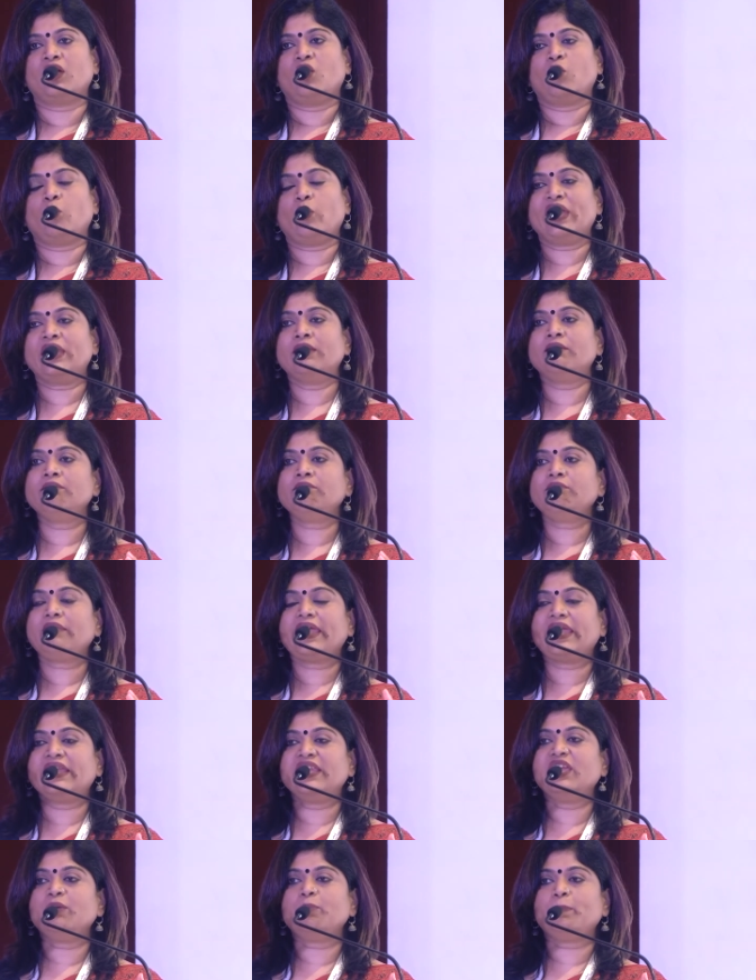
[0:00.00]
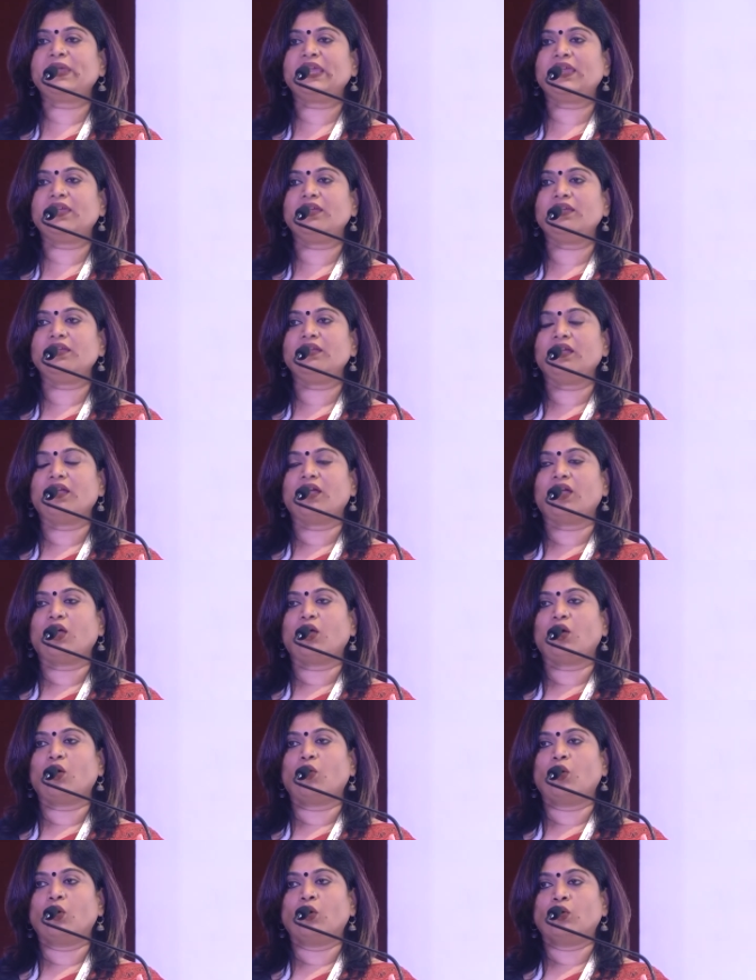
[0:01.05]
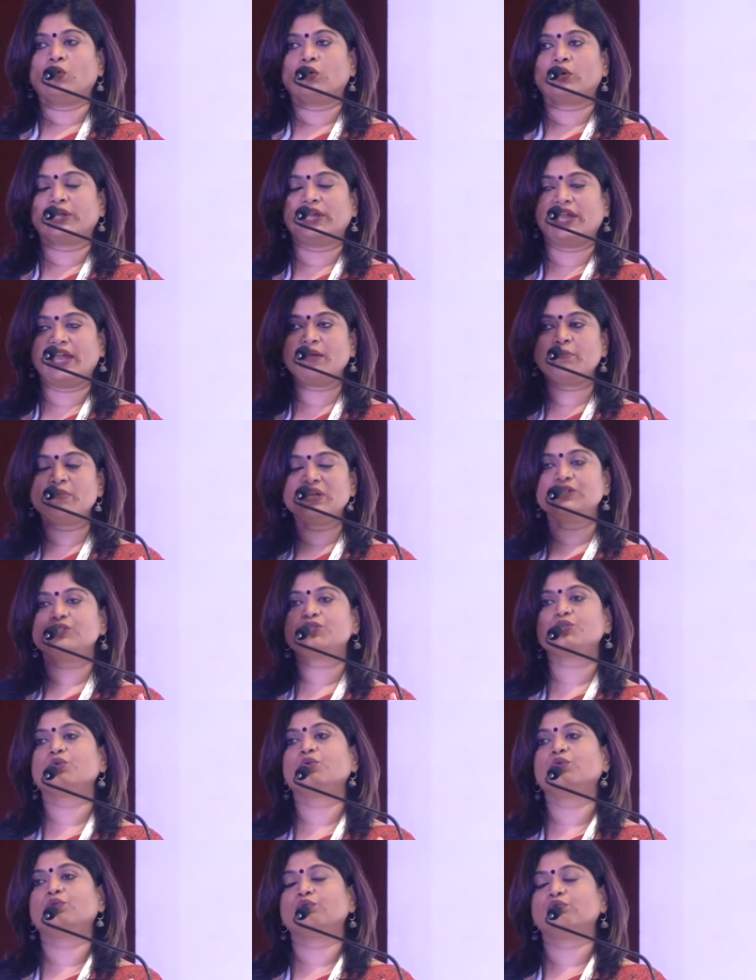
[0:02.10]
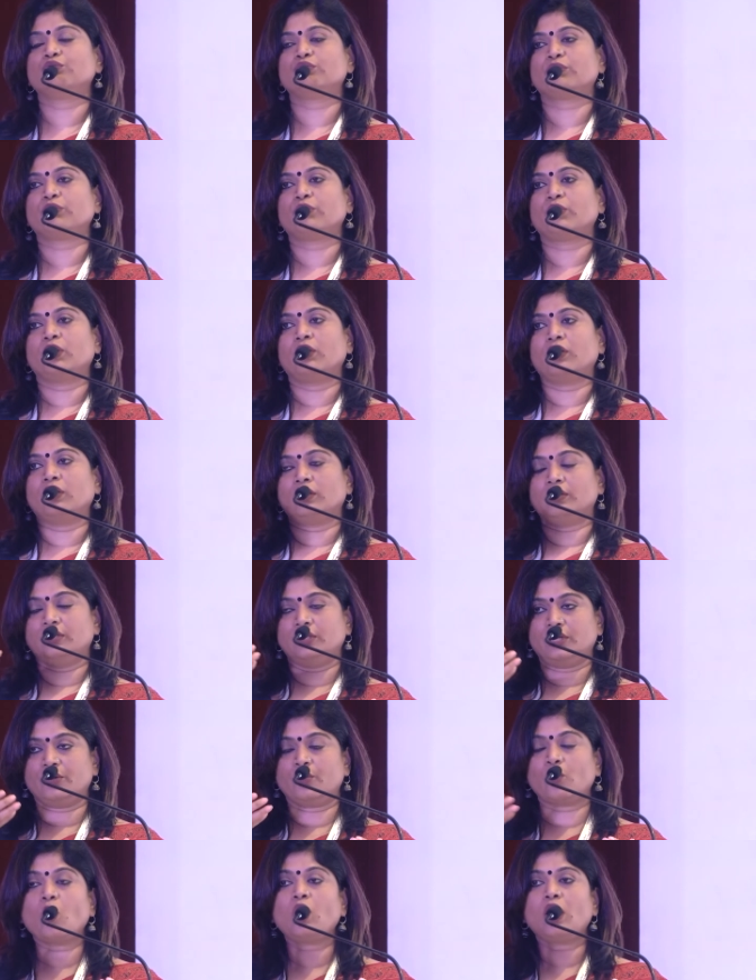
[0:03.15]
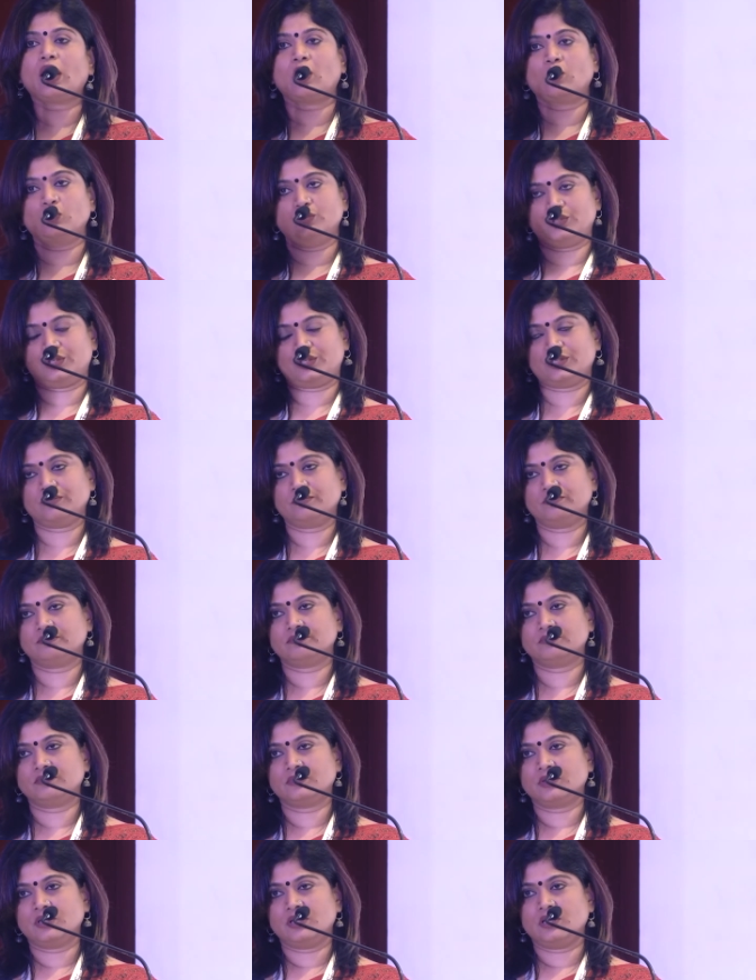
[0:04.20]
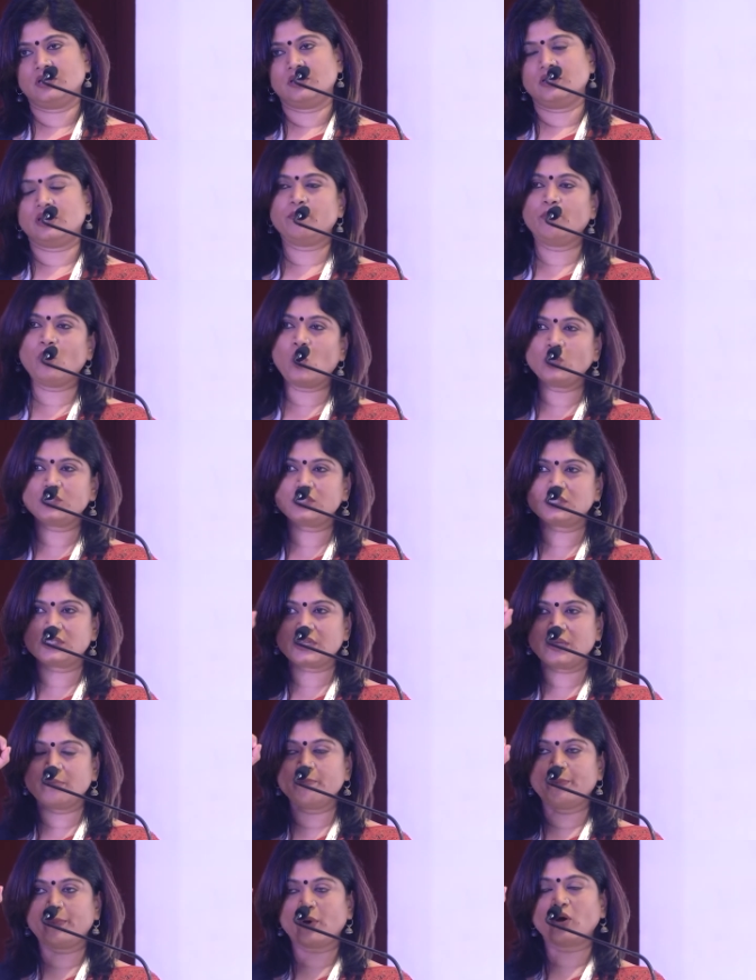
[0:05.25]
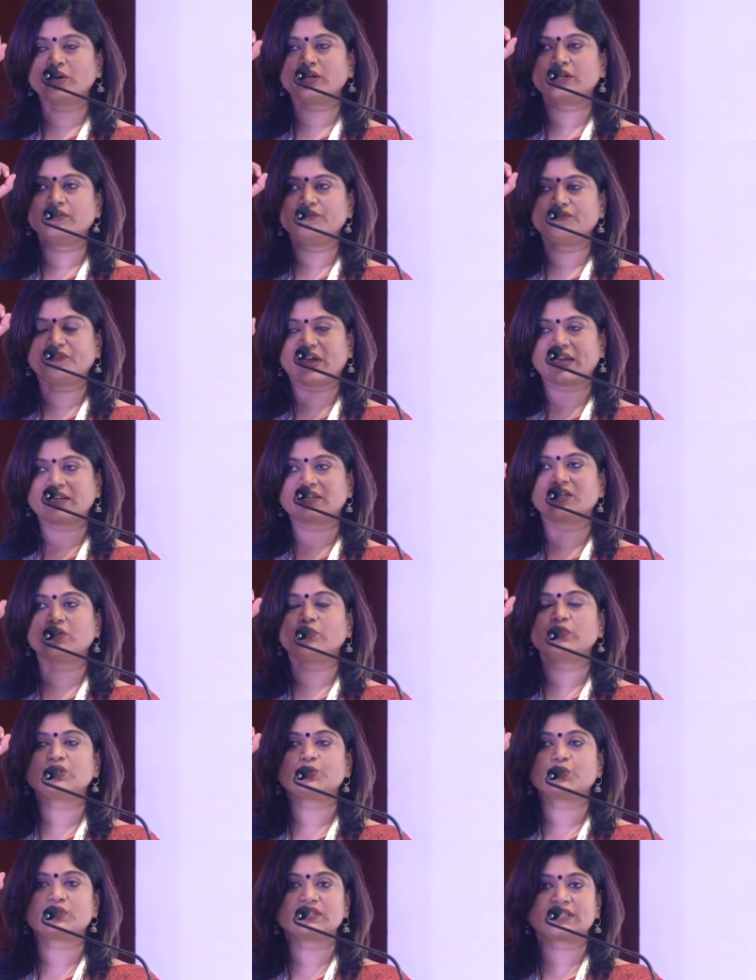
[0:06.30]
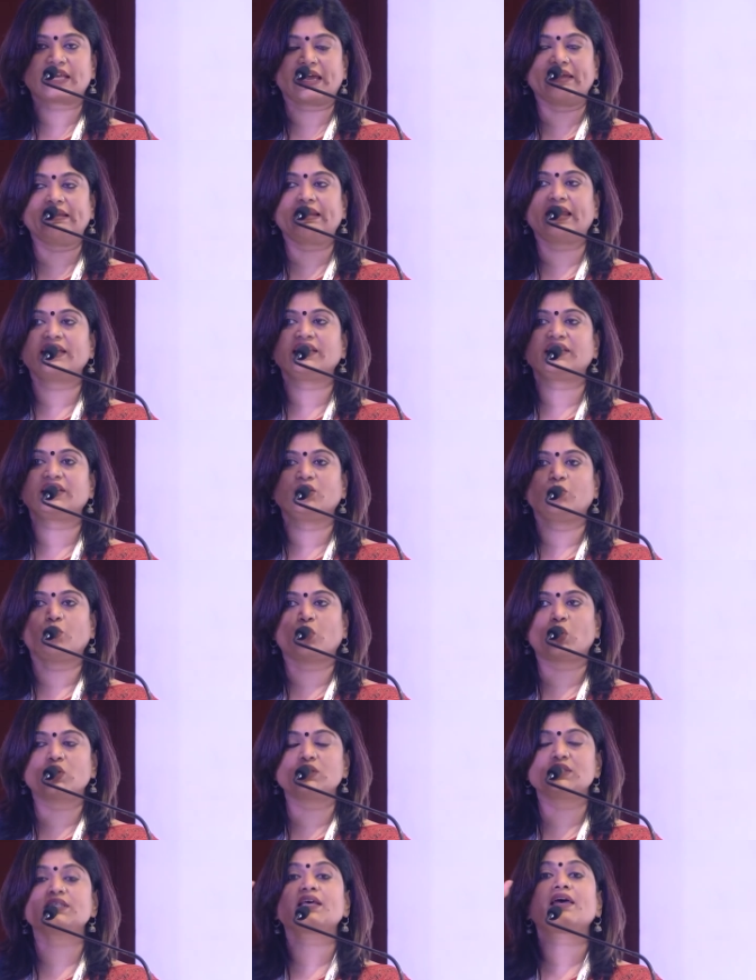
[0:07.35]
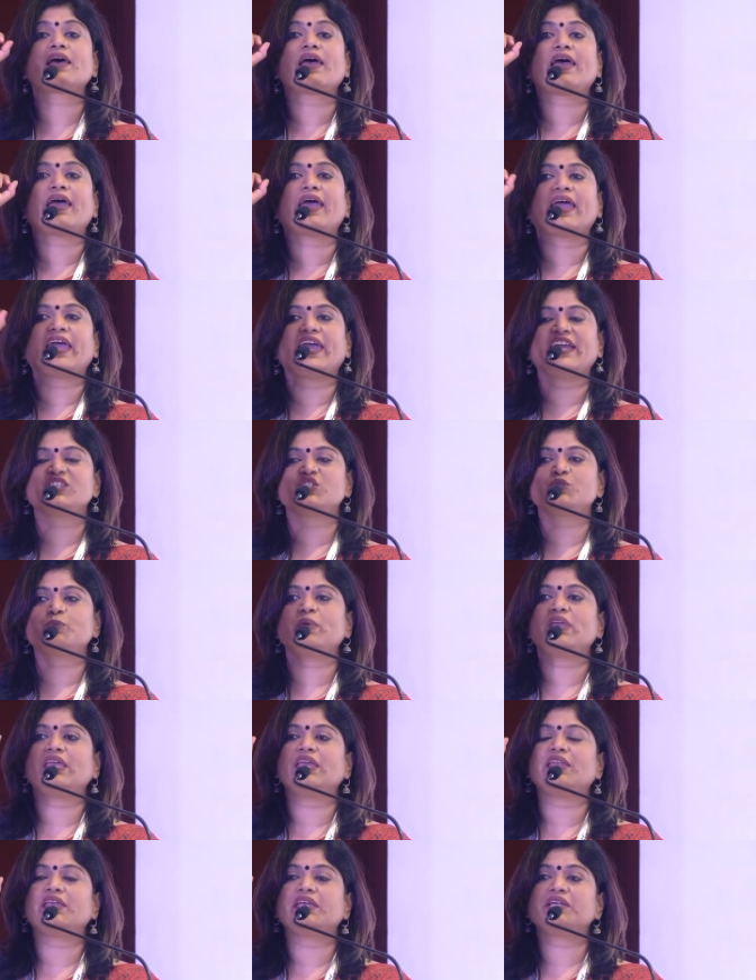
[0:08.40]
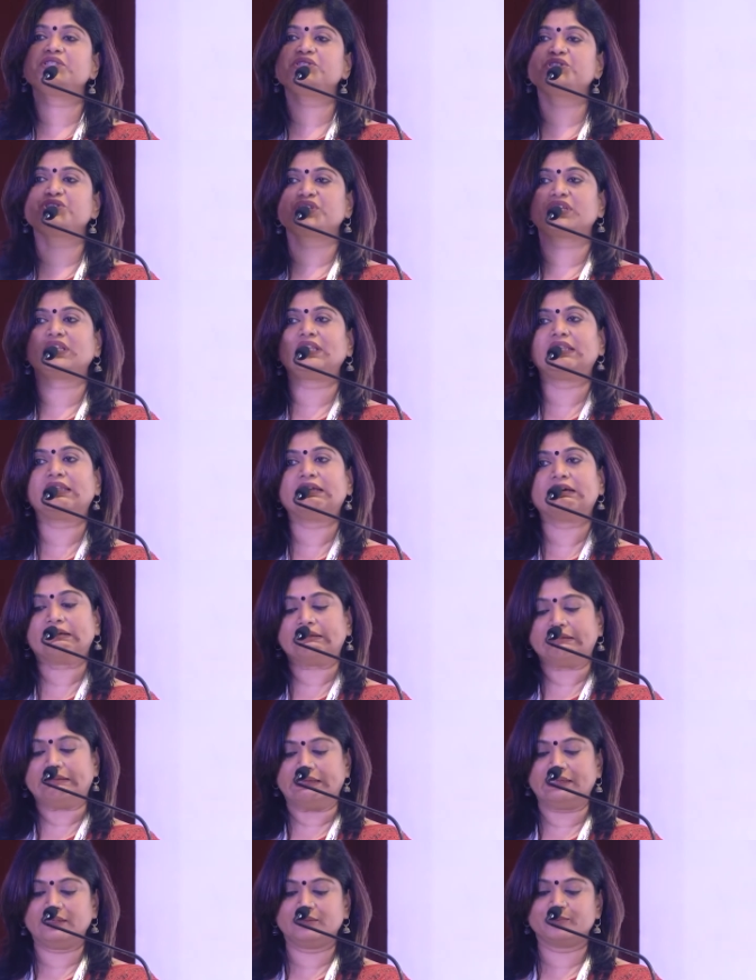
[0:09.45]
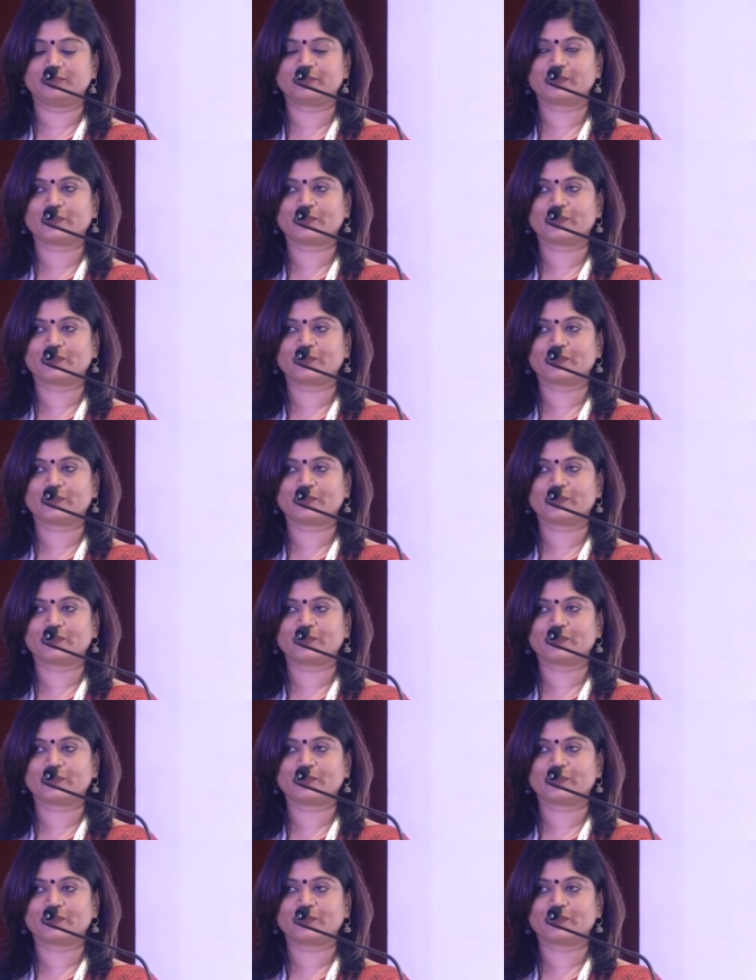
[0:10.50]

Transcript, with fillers: When NEP came into the rollout, the most important factor which was highlighted was experiential learning.